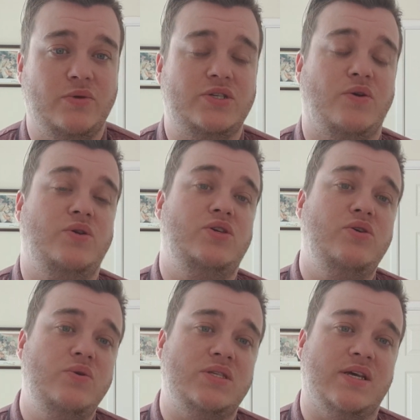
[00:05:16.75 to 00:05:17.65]
So
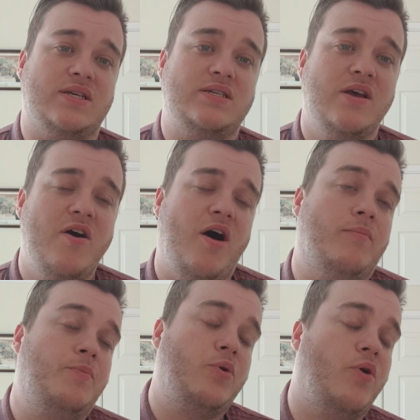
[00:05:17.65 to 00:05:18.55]
use this
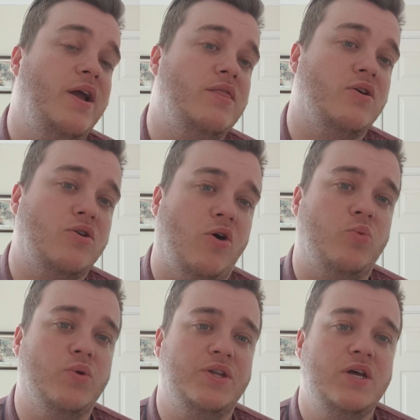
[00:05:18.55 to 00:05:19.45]
and pray that God
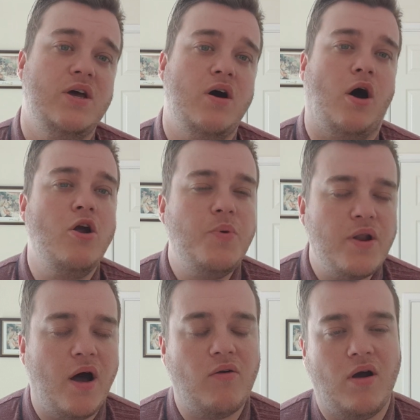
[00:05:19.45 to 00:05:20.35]
would open
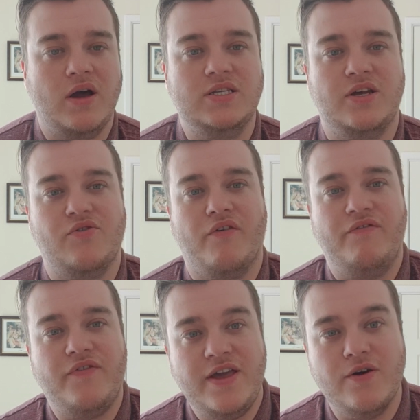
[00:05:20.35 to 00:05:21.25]
our eyes and
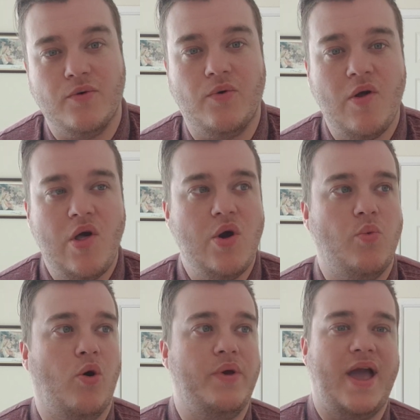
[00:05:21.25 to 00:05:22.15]
reveal
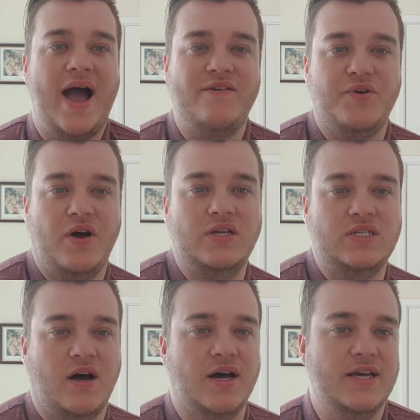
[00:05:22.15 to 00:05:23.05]
what we have on our
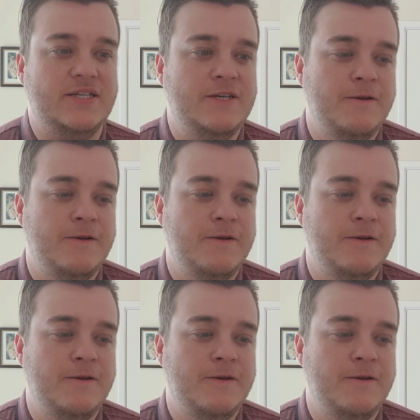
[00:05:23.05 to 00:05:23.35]
side,